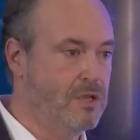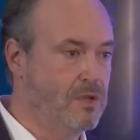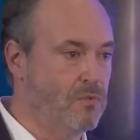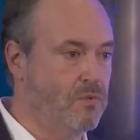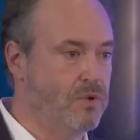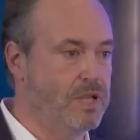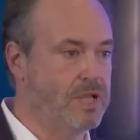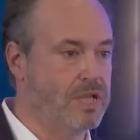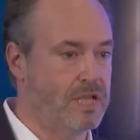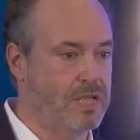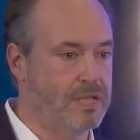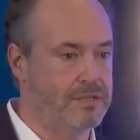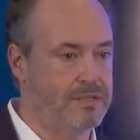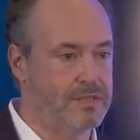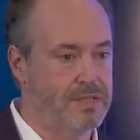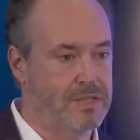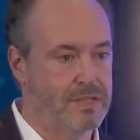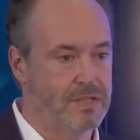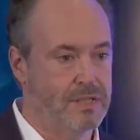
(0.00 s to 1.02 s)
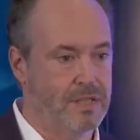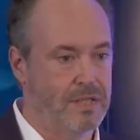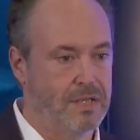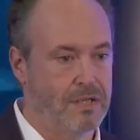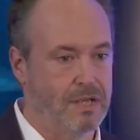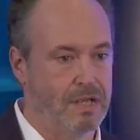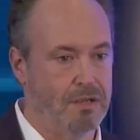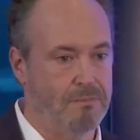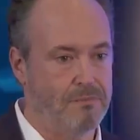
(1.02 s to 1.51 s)
we can
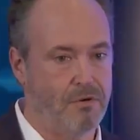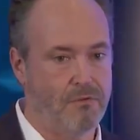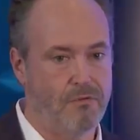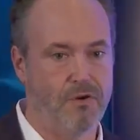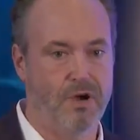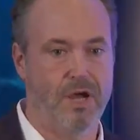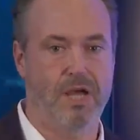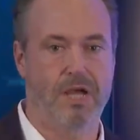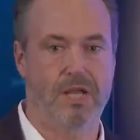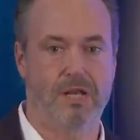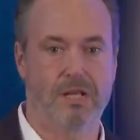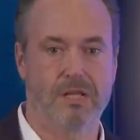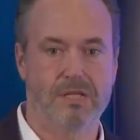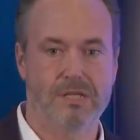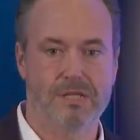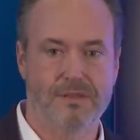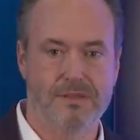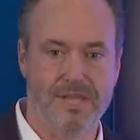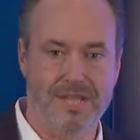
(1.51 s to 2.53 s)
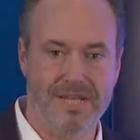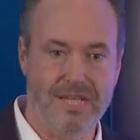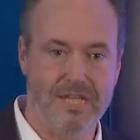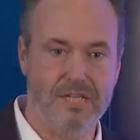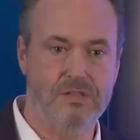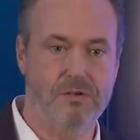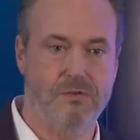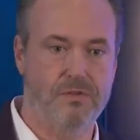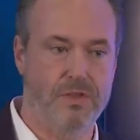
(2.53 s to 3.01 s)
profile the
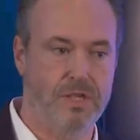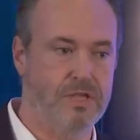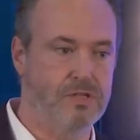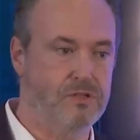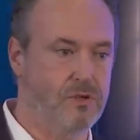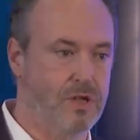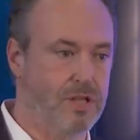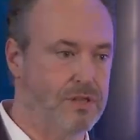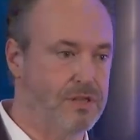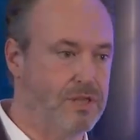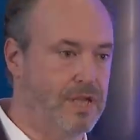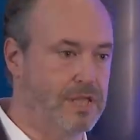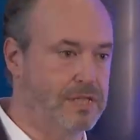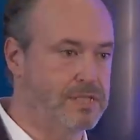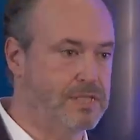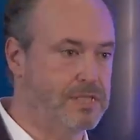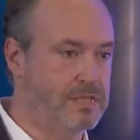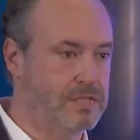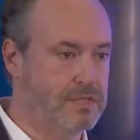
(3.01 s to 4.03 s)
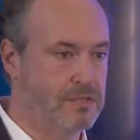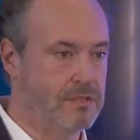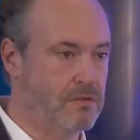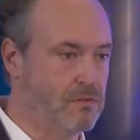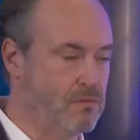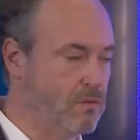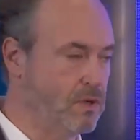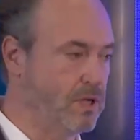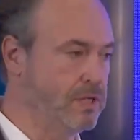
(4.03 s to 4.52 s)
needs of the insurance that
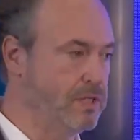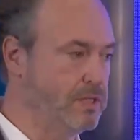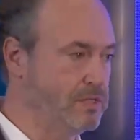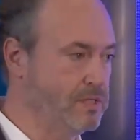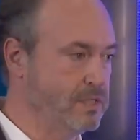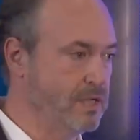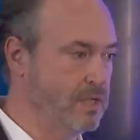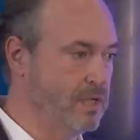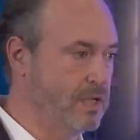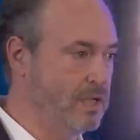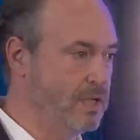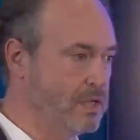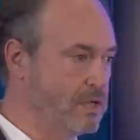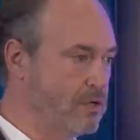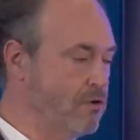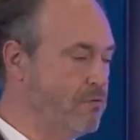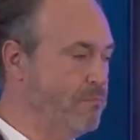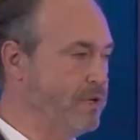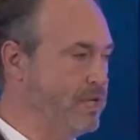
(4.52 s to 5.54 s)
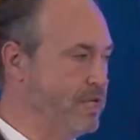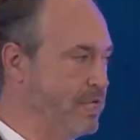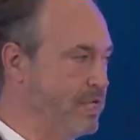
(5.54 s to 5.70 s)
one company